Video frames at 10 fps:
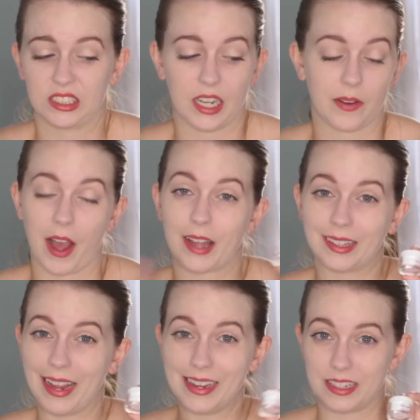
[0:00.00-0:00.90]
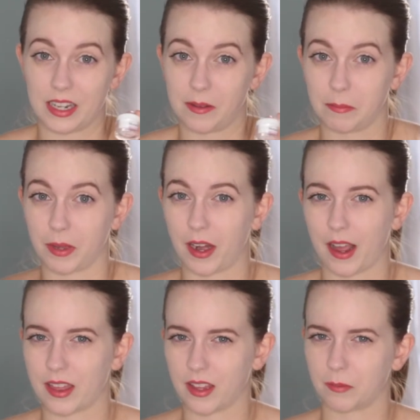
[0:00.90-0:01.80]
Anyway, I liked it, but
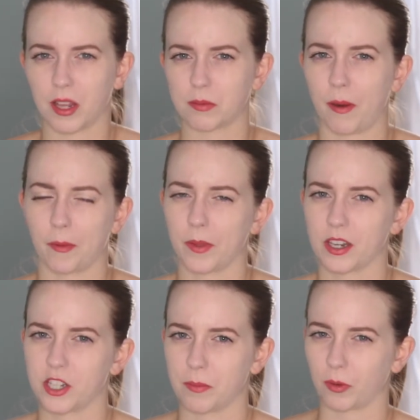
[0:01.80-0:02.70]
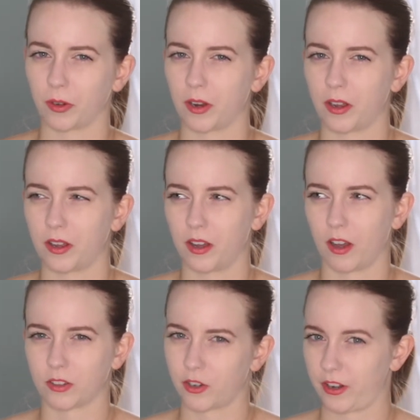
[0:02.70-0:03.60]
I think that's probably a cheaper
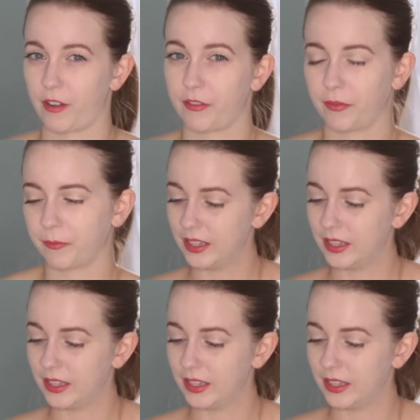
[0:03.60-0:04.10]
alternative.